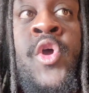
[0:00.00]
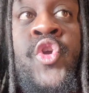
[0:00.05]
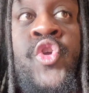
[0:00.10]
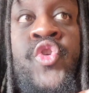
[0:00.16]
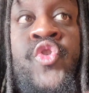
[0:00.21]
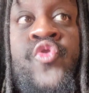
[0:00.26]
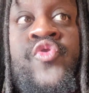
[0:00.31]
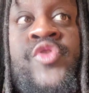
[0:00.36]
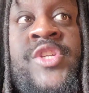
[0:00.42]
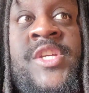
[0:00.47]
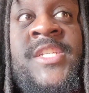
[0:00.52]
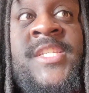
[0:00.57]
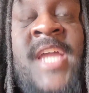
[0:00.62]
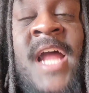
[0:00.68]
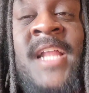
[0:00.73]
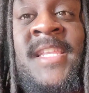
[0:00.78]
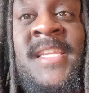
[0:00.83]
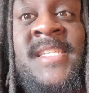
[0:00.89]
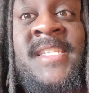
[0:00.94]
You just
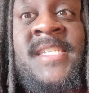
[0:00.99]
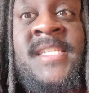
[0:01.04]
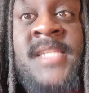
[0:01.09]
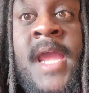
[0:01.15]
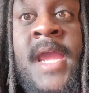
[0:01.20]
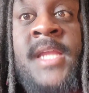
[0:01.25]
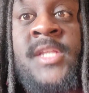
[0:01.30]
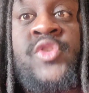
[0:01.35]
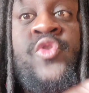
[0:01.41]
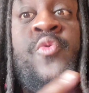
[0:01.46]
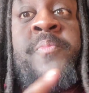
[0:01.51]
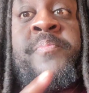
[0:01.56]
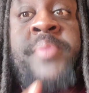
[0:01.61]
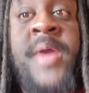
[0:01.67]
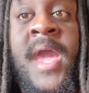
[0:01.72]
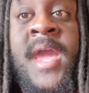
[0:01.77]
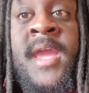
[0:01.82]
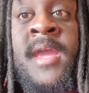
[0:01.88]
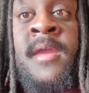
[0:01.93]
got the state to
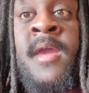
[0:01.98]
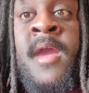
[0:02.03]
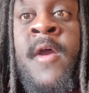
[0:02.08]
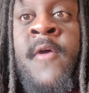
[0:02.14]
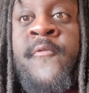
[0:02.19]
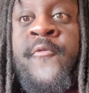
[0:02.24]
pay